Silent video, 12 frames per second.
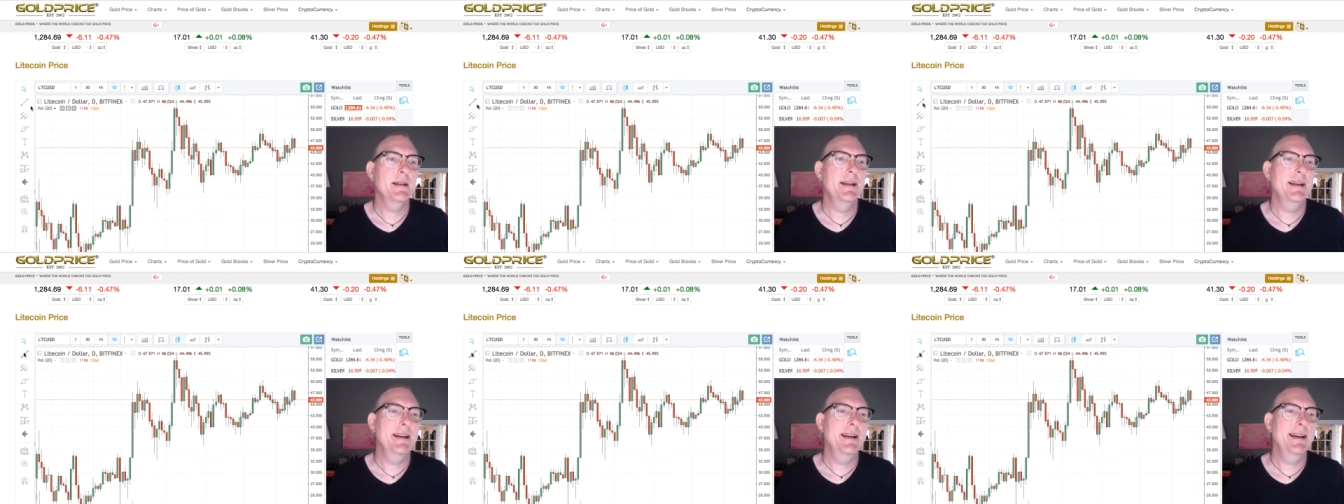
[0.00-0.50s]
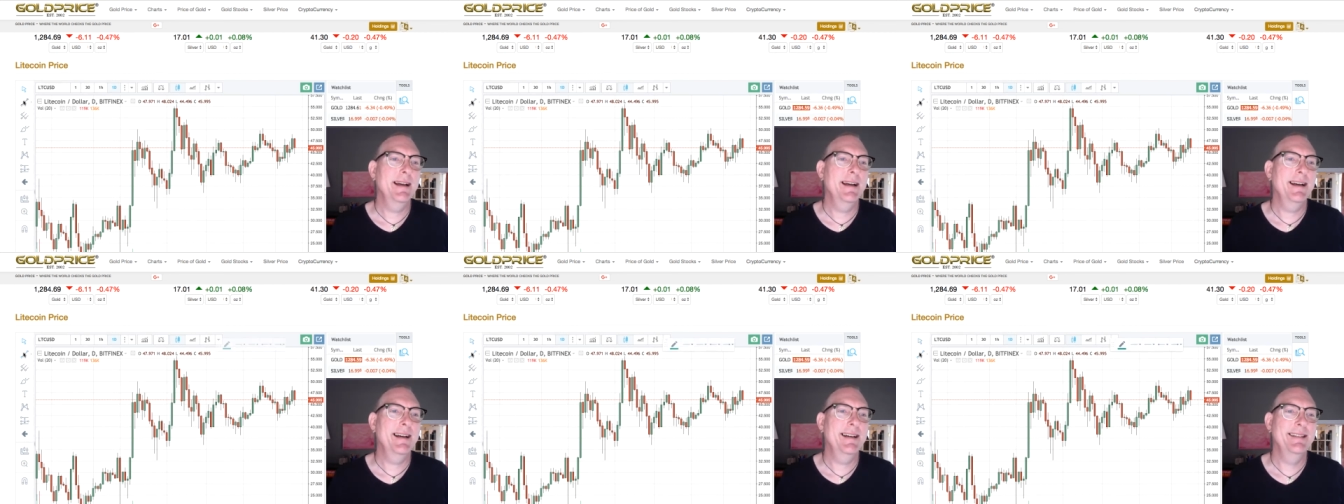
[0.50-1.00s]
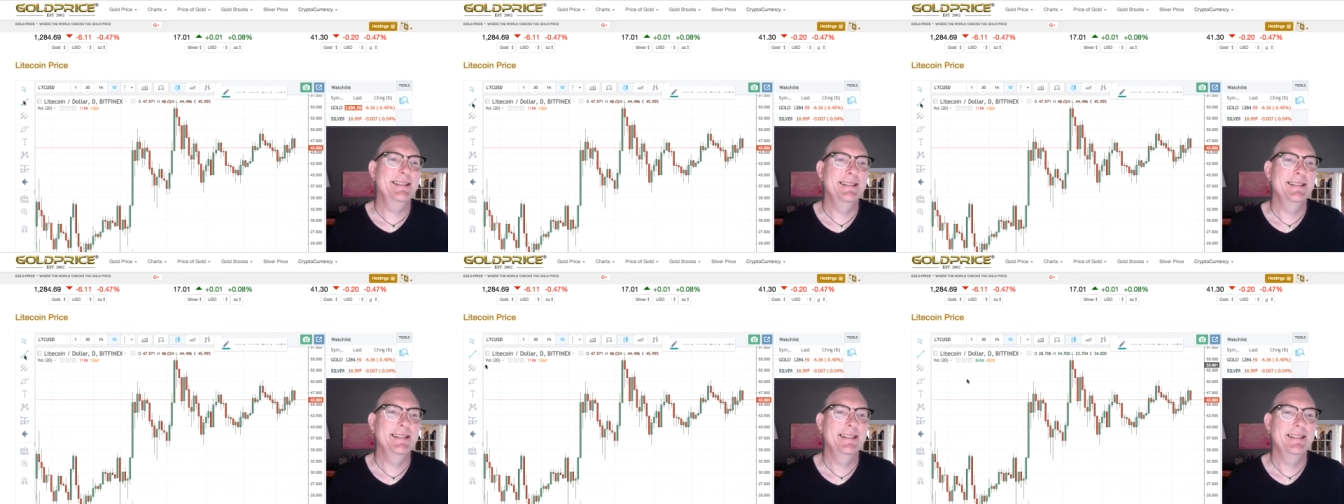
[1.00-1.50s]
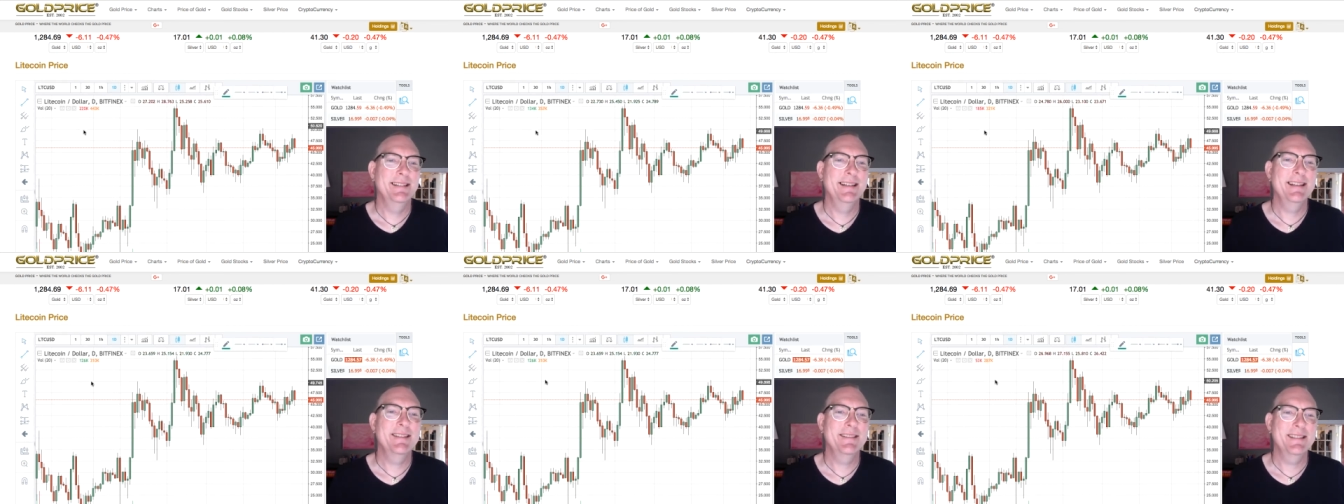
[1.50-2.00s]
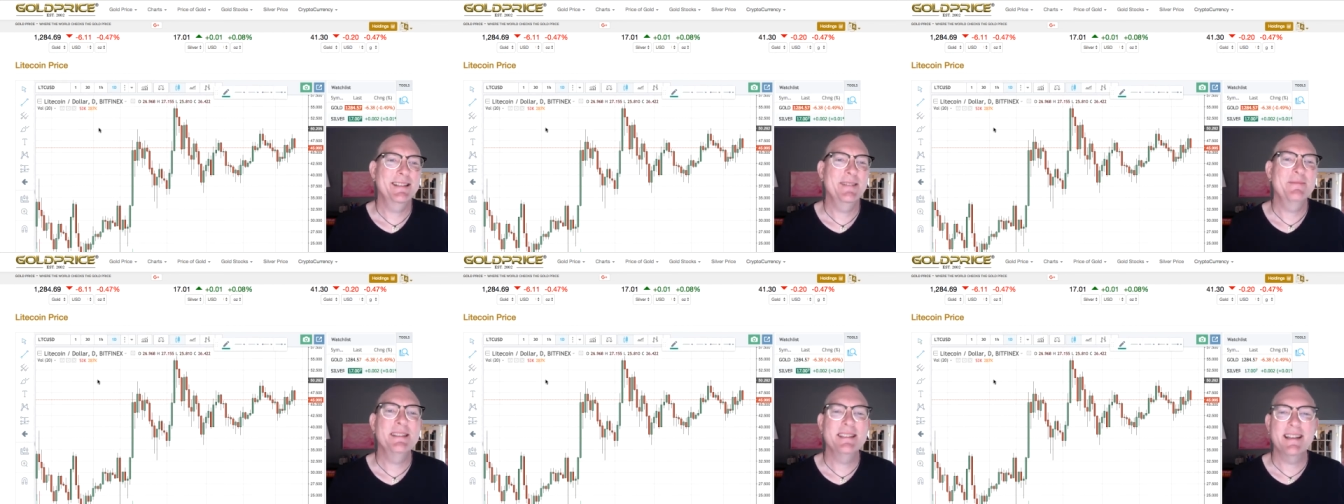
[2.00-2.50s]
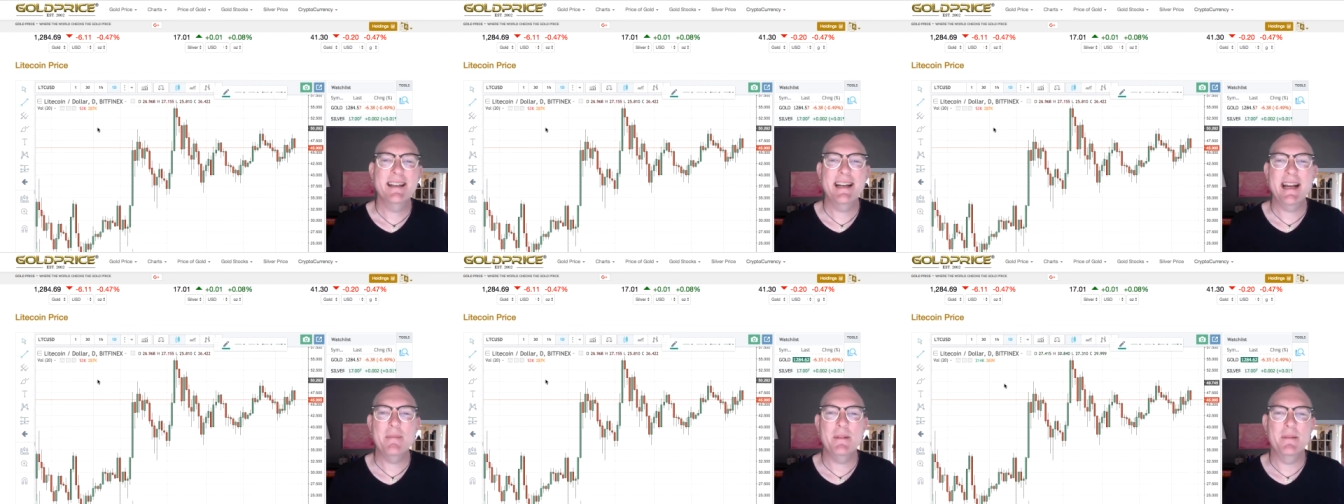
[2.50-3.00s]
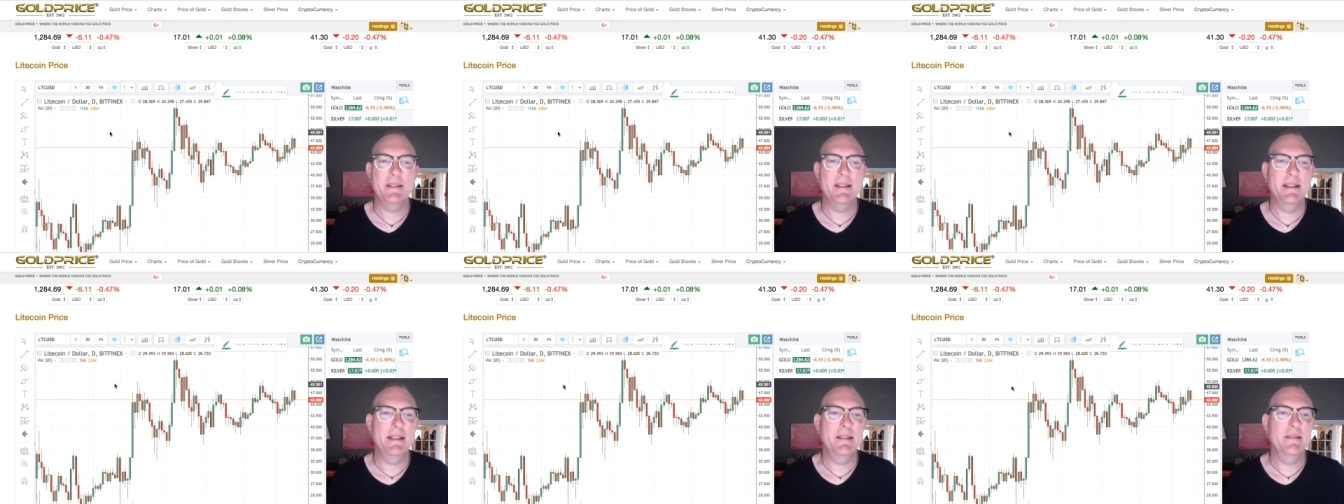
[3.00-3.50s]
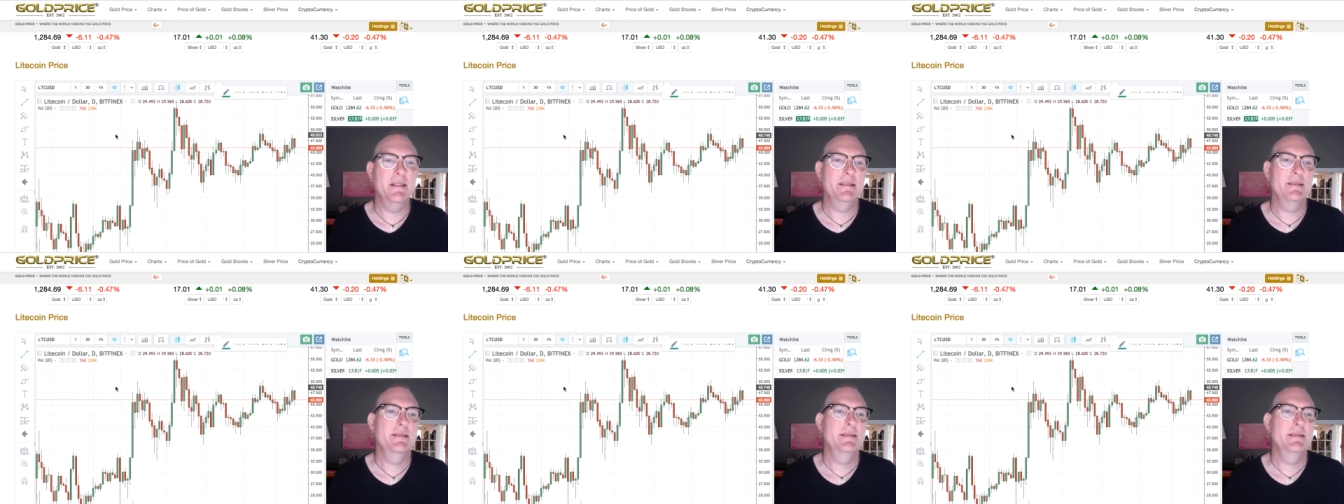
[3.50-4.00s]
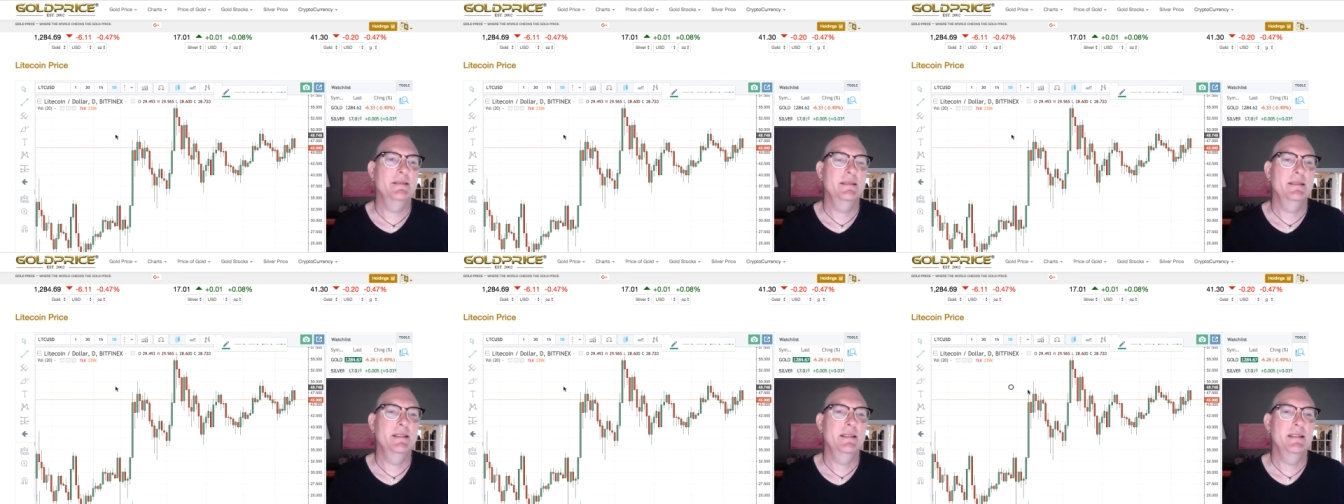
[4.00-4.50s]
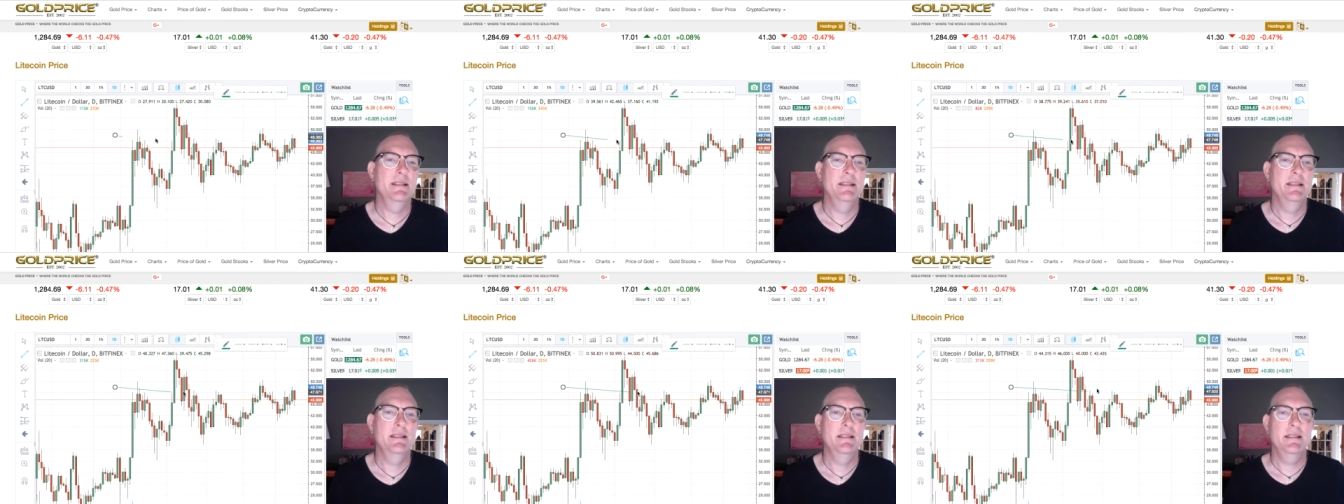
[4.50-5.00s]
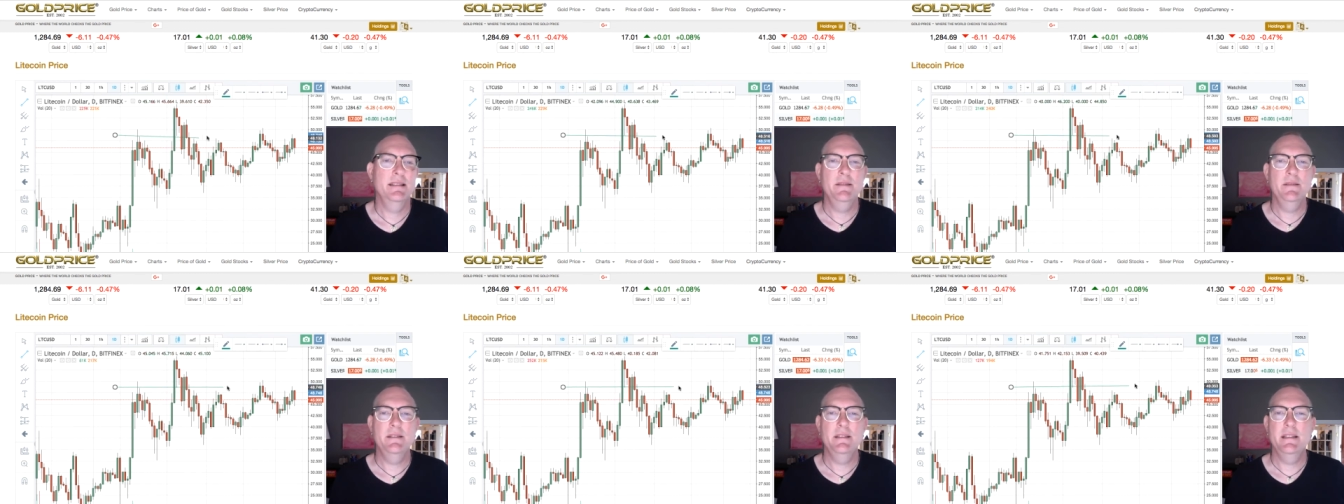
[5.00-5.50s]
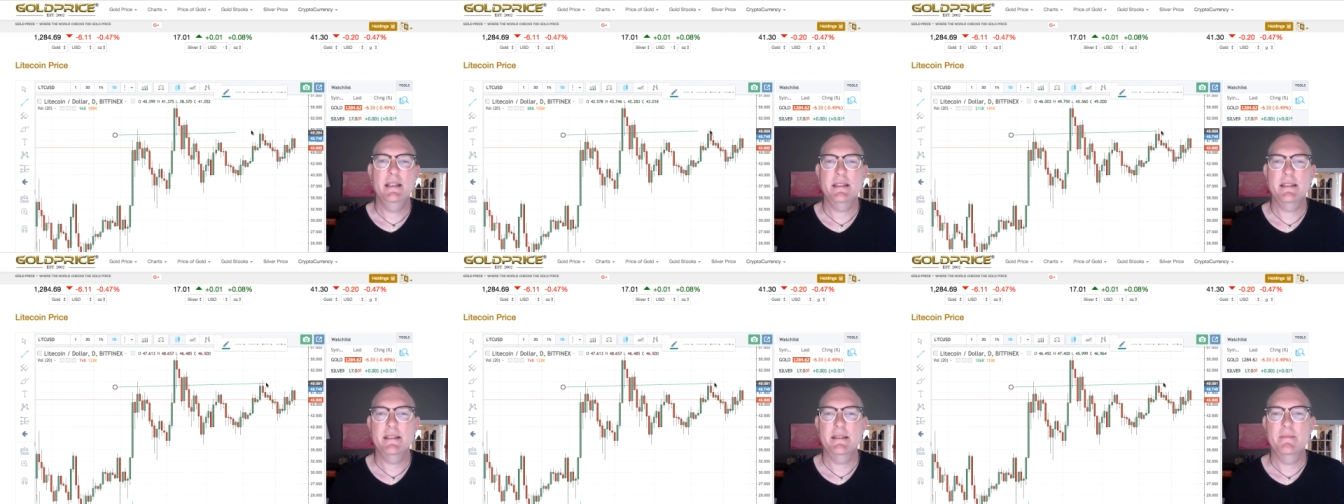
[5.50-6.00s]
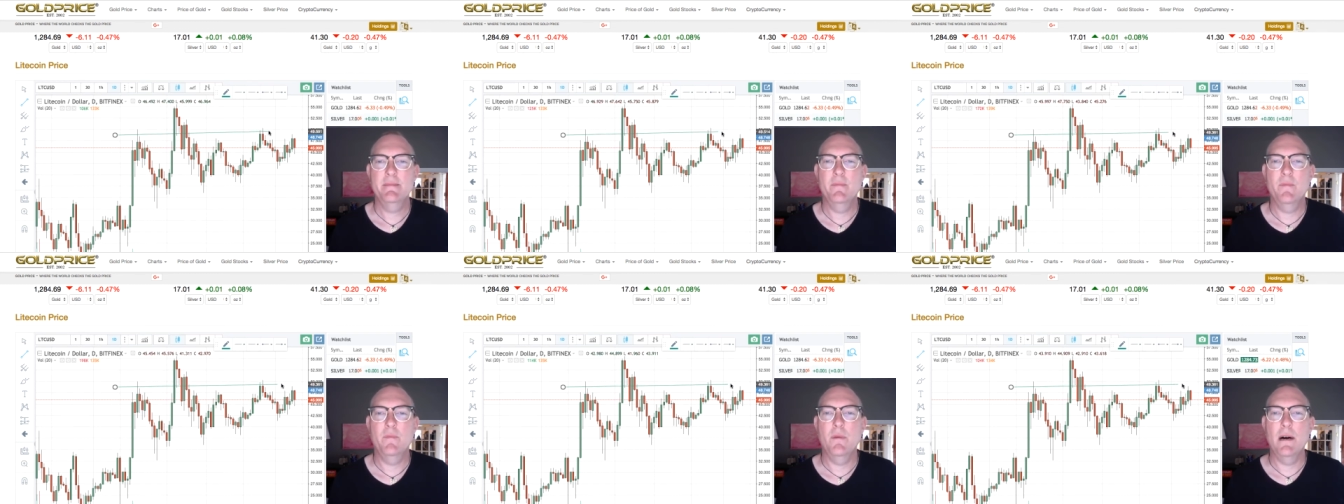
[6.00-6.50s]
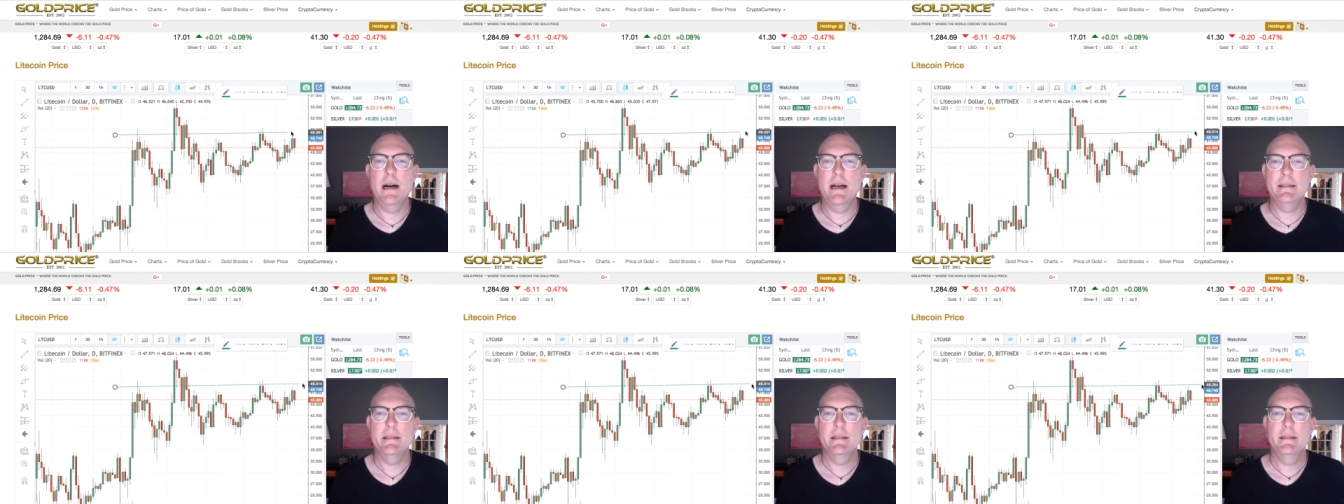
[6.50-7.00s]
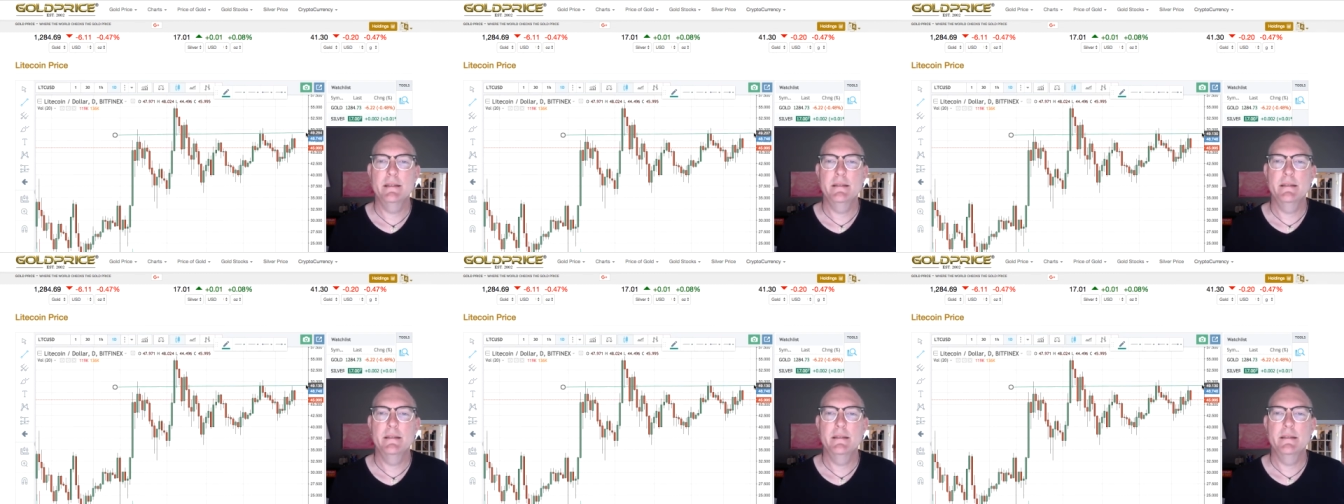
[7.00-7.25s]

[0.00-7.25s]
Litecoin. Something's gonna happen with Litecoin. You just watch.